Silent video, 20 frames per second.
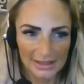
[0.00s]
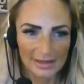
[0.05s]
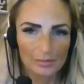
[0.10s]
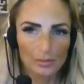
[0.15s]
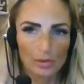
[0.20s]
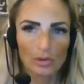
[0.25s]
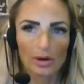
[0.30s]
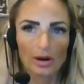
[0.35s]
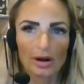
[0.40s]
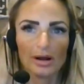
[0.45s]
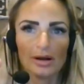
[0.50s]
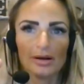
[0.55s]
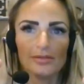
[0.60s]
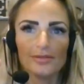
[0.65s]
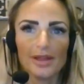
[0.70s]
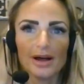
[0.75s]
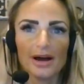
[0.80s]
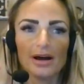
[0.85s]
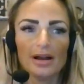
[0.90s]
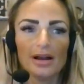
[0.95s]
the more
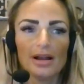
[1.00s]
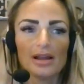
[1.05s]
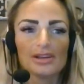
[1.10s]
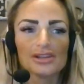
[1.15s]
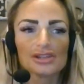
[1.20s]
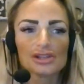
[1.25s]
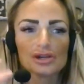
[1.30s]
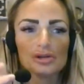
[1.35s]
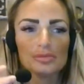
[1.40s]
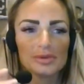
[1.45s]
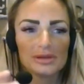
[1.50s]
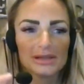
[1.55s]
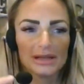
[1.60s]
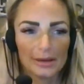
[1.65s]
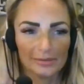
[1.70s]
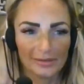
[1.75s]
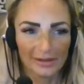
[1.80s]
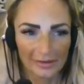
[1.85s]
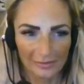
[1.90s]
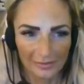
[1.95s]
of the scuba
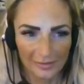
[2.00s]
diving